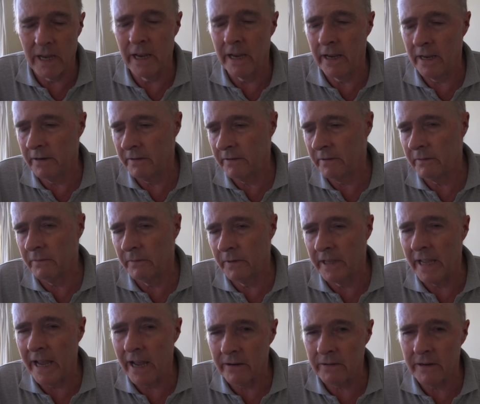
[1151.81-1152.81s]
and
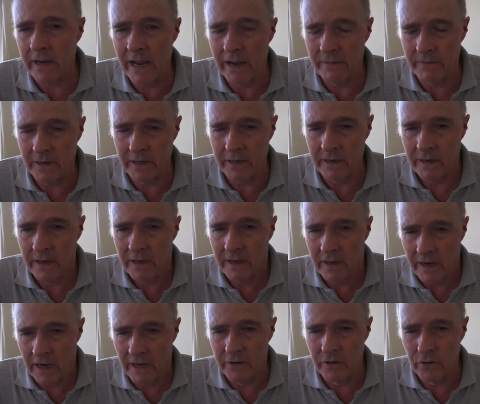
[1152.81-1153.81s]
without having
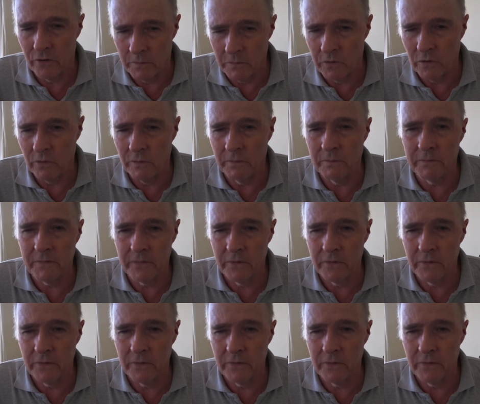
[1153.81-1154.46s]
a normal